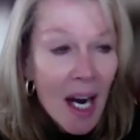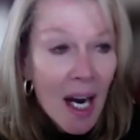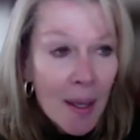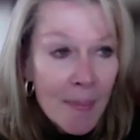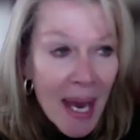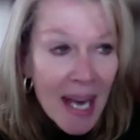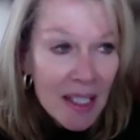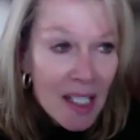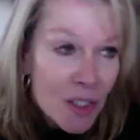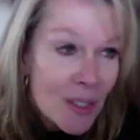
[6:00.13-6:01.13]
um, and
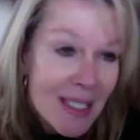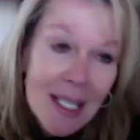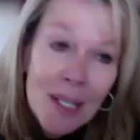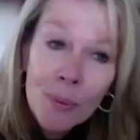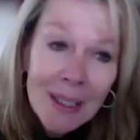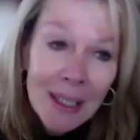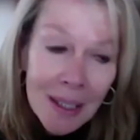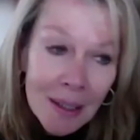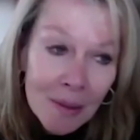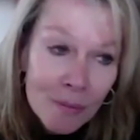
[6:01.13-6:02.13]
countries that would
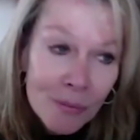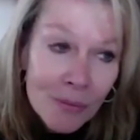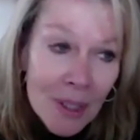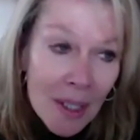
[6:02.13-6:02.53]
give